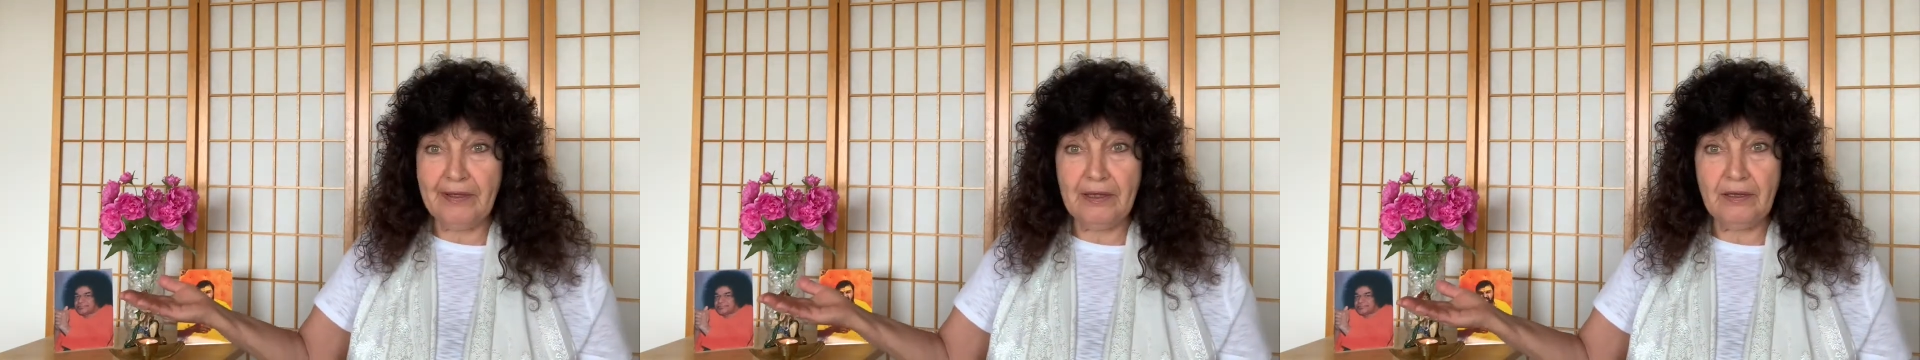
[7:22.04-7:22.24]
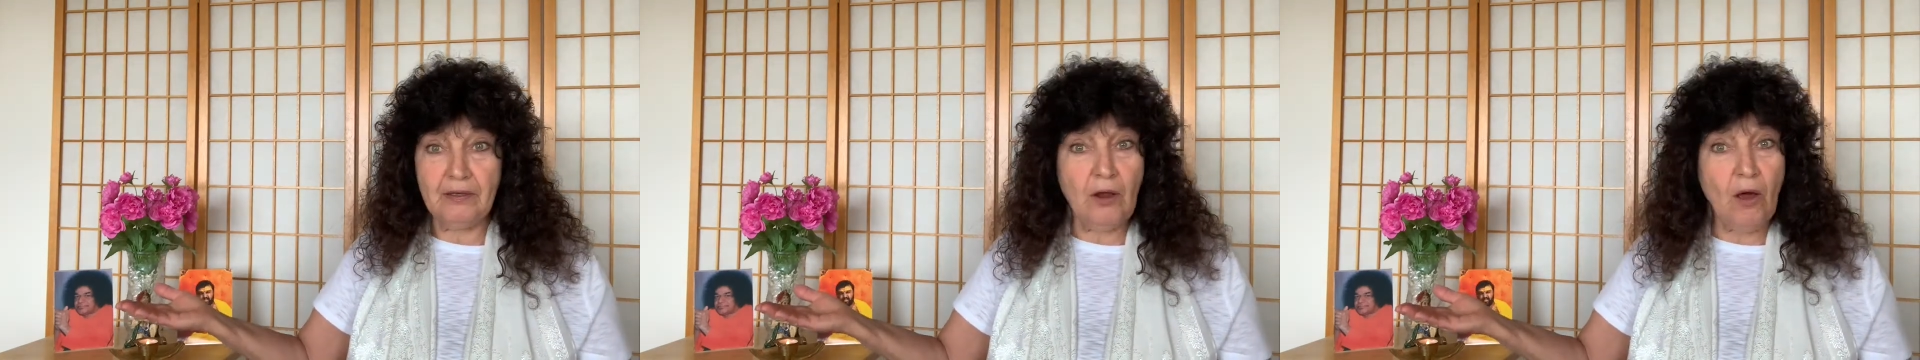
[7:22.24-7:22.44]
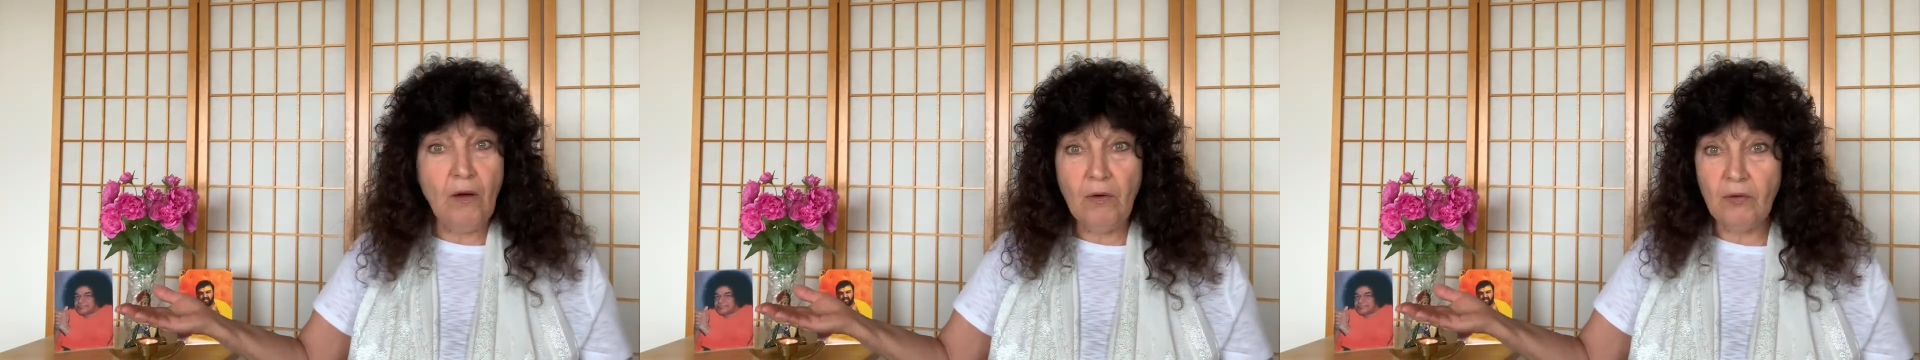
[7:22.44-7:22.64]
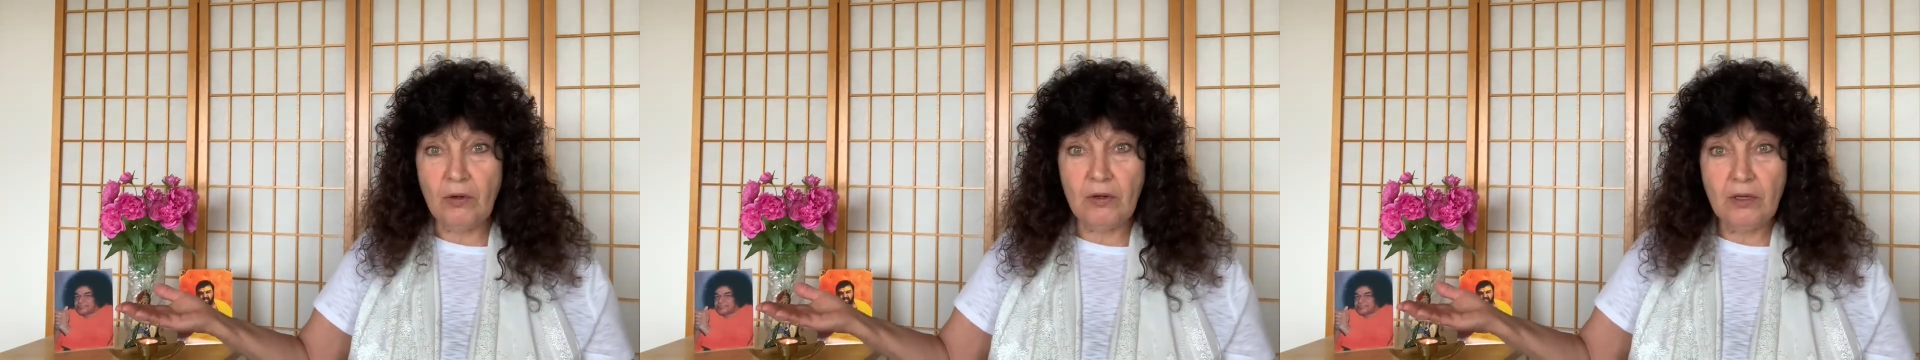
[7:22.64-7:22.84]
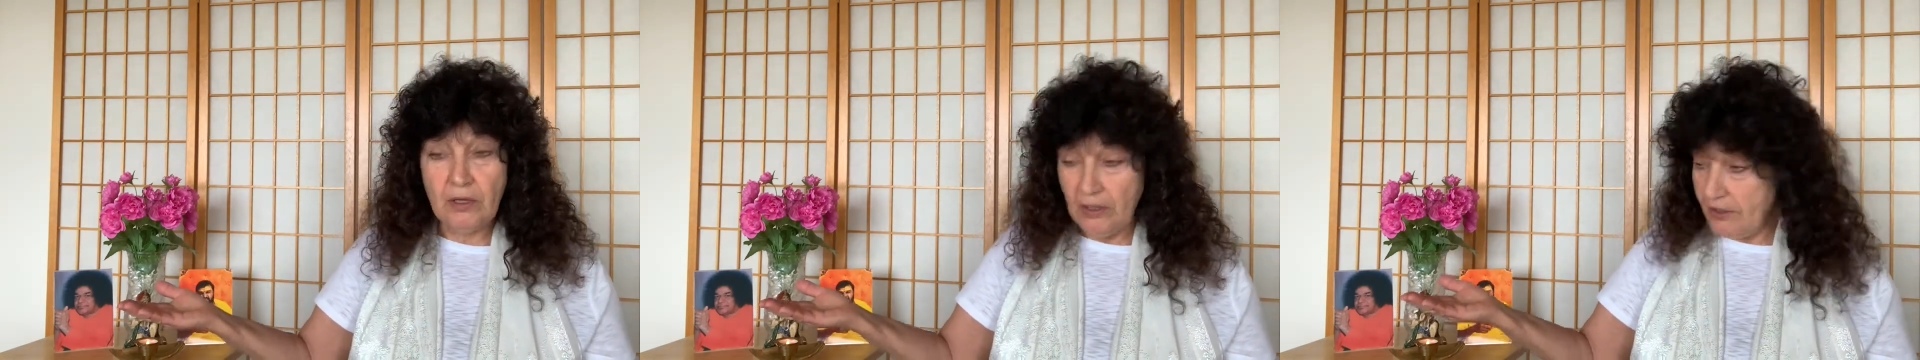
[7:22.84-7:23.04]
no,
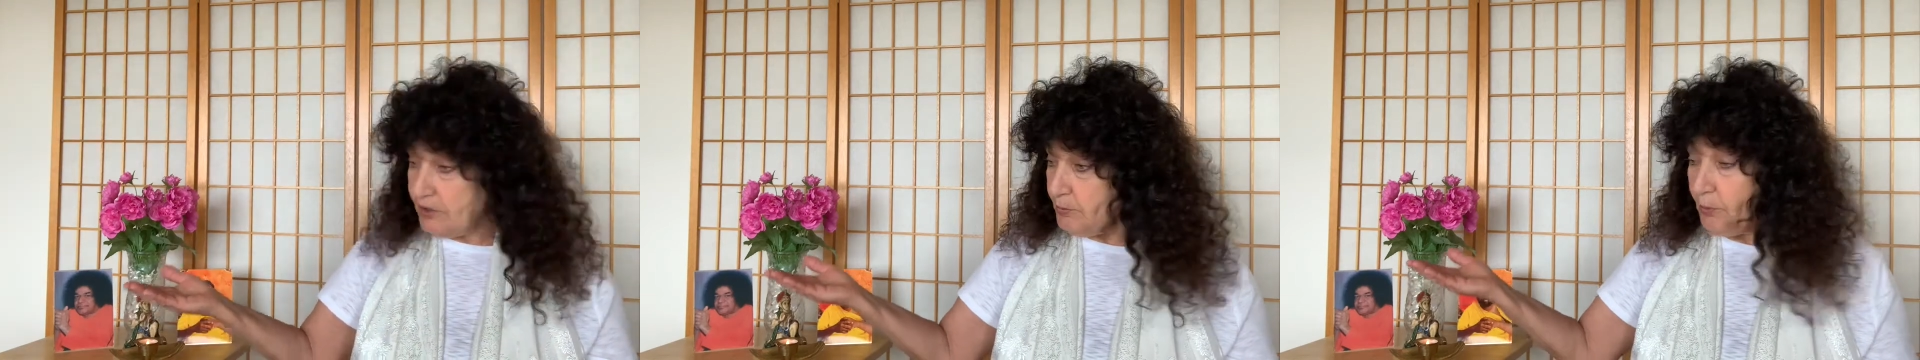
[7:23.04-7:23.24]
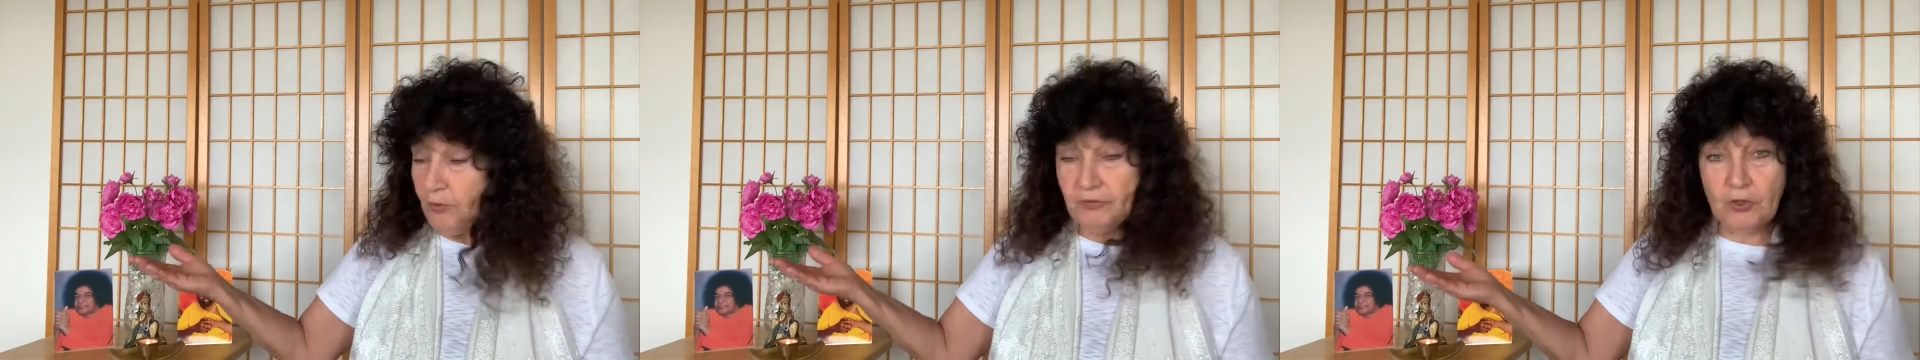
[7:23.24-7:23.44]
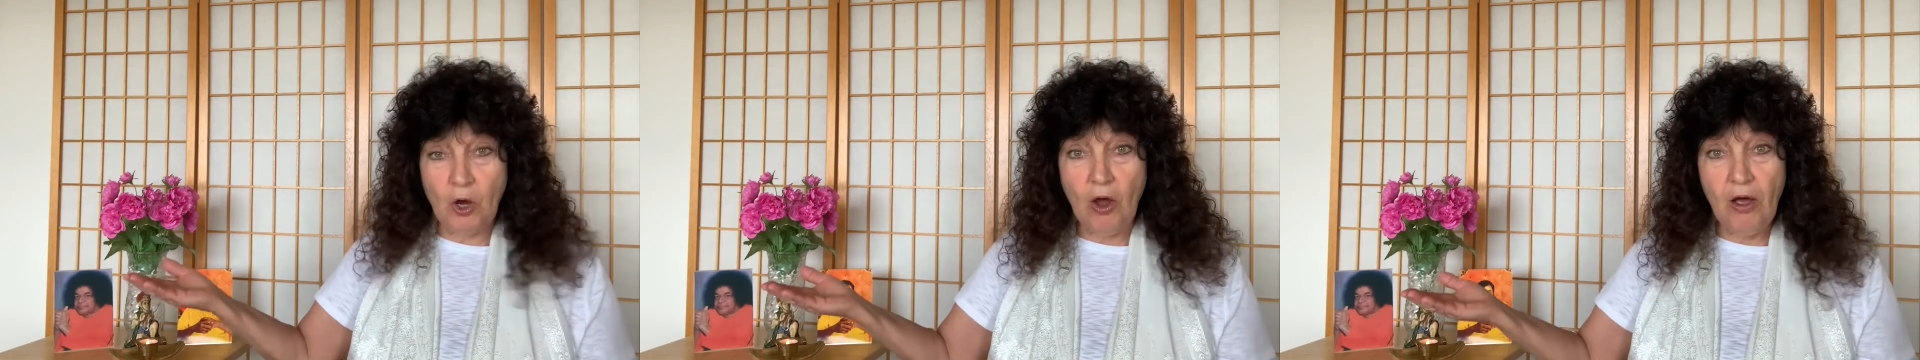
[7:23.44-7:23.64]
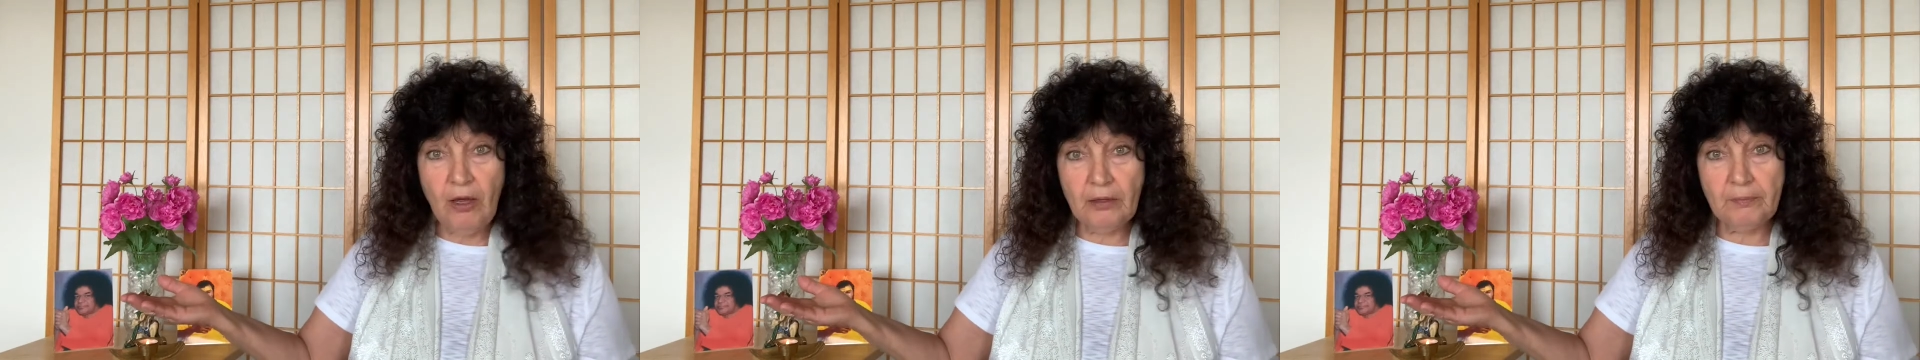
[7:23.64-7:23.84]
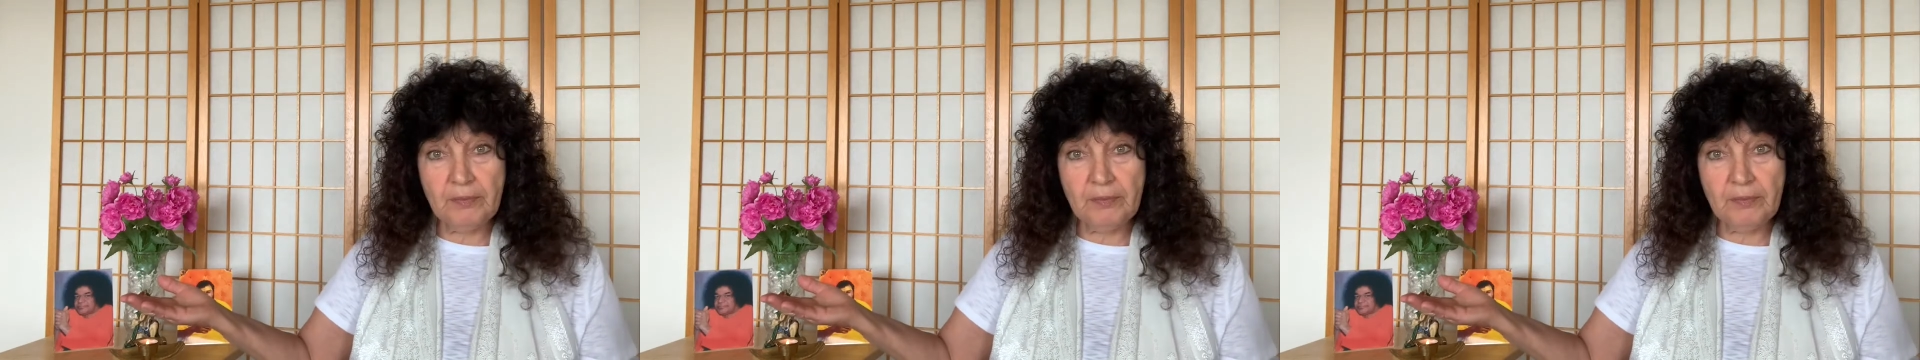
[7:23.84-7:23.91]
he's moved on